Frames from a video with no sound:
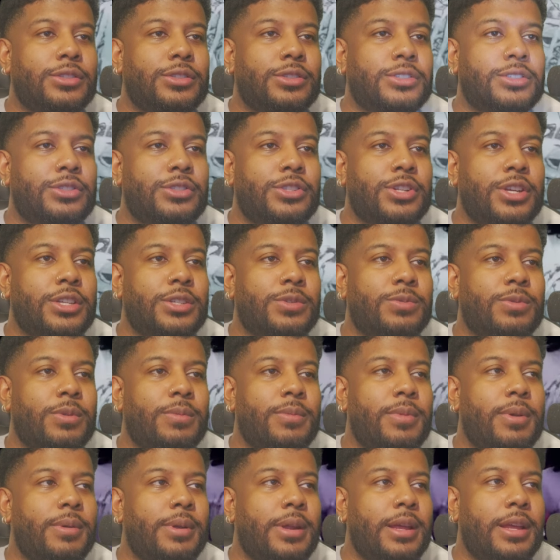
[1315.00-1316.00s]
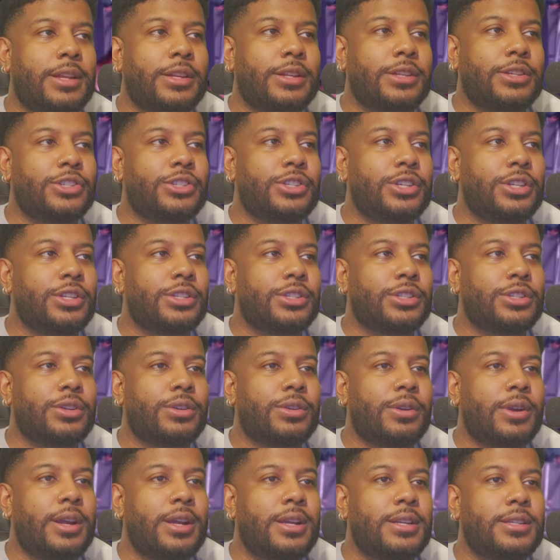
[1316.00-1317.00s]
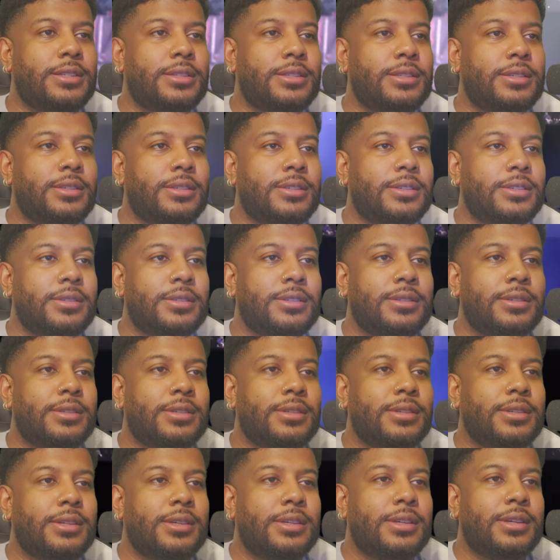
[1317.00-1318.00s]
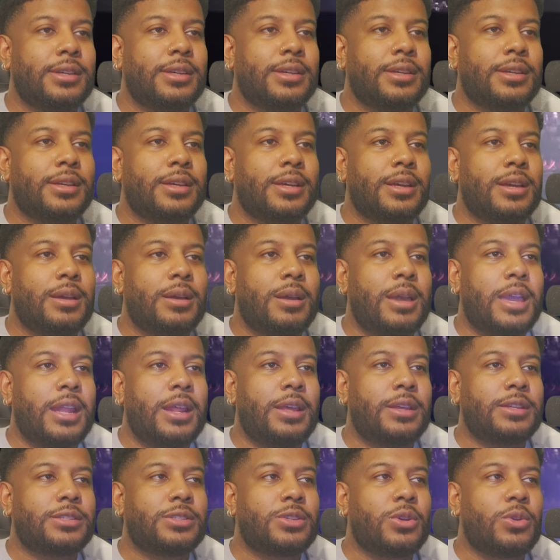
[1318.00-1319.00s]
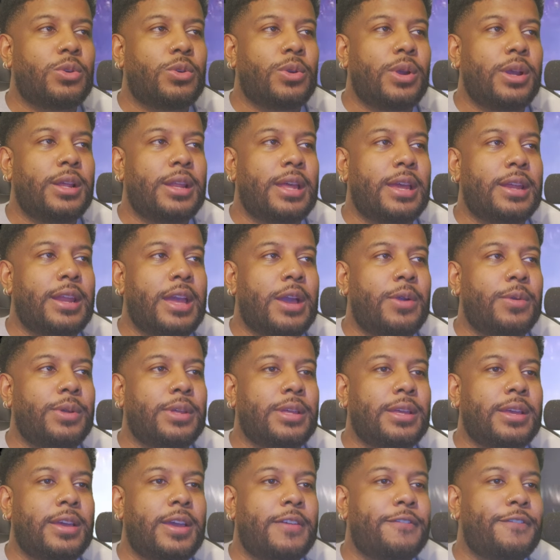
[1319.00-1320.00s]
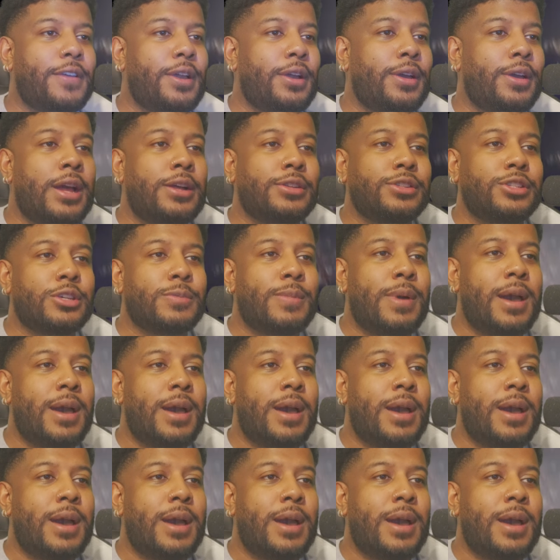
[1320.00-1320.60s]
just remember that. The shit is crazy. And it's so crazy. Like, now when I fell down to my